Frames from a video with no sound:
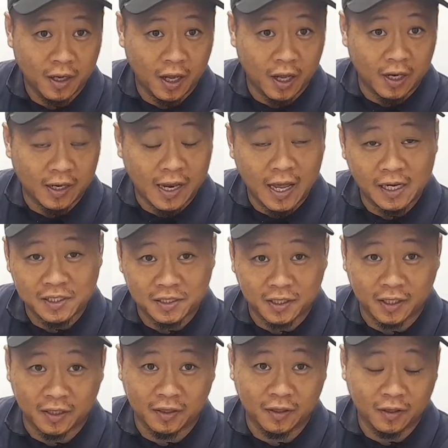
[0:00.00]
And
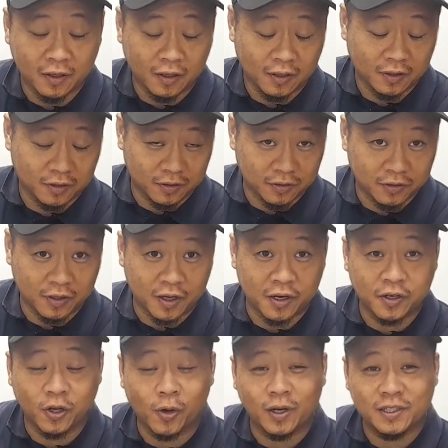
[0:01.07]
lastly, you're
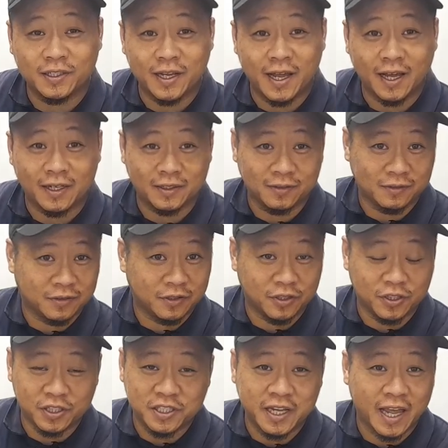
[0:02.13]
going to notice that
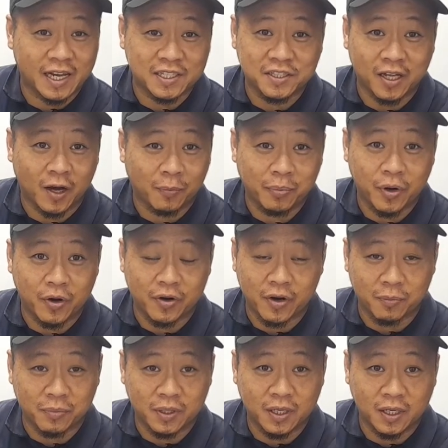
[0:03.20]
you just can't stop,
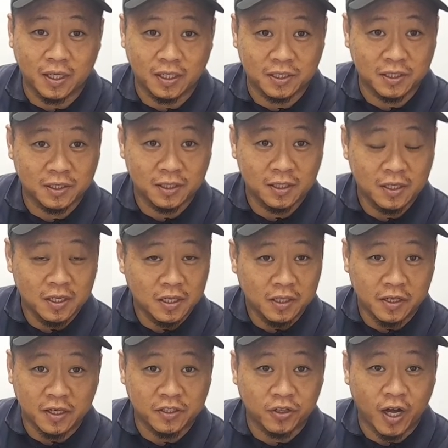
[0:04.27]
period, because
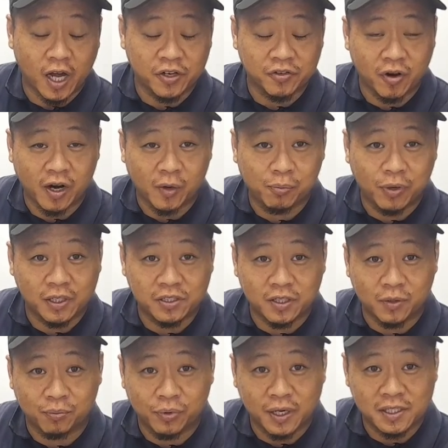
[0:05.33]
there's no hydraulic pressure
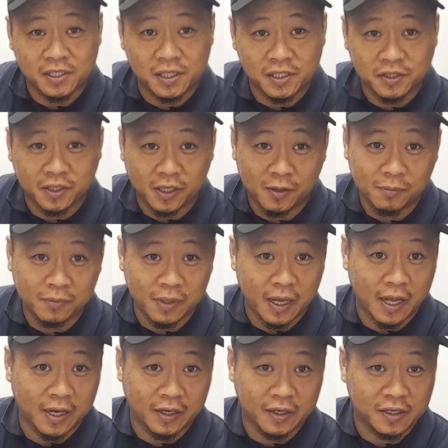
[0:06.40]
in the brake system,
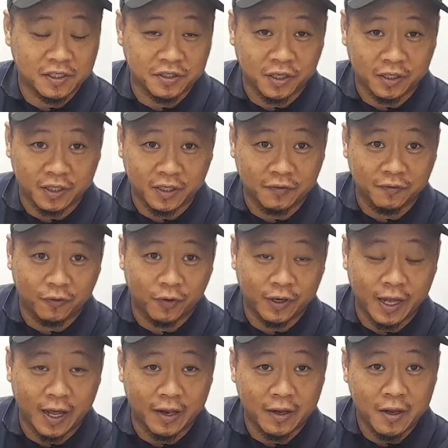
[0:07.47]
and there's nothing for
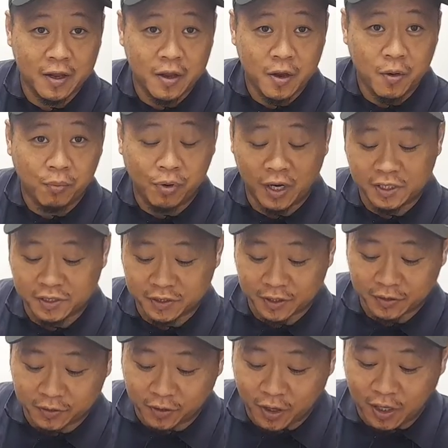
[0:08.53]
that
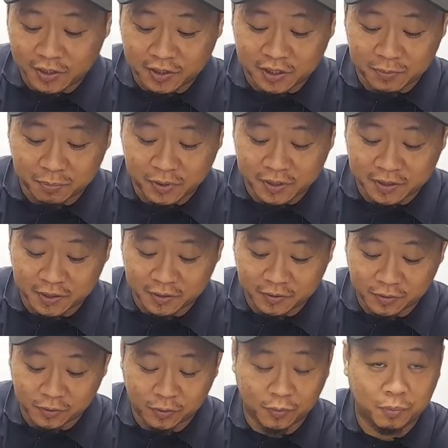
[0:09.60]
pressure to cause this
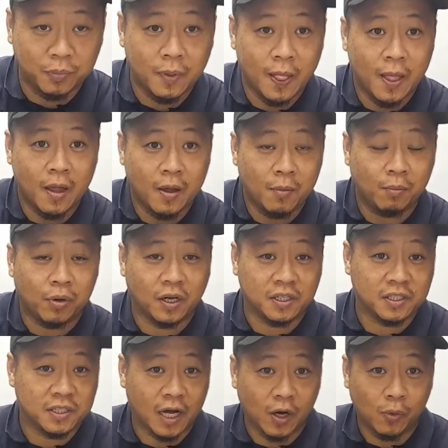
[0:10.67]
piston to
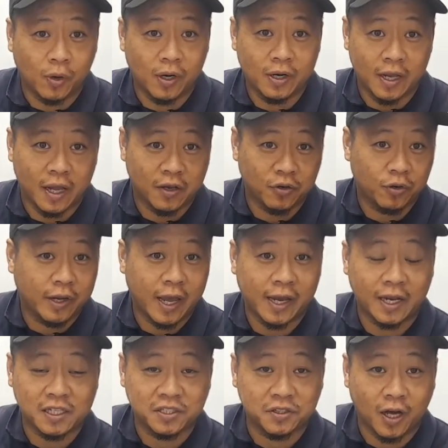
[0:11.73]
plunges outward, and you
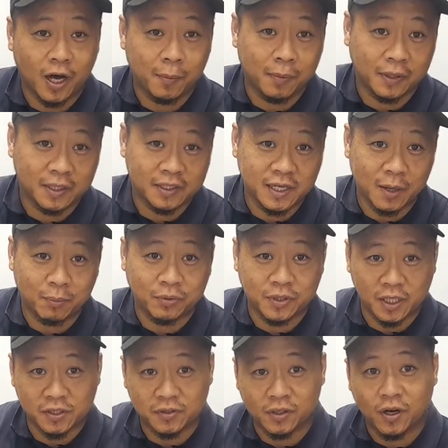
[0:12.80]
cannot stop, and this can
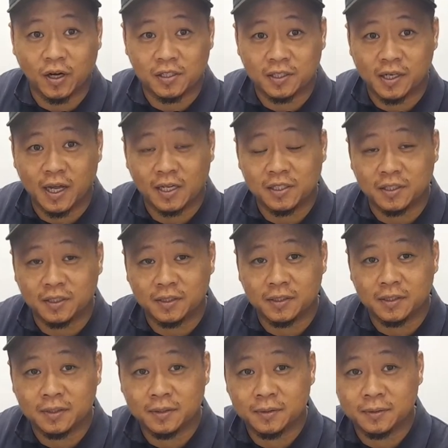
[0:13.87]
potentially cause an accident.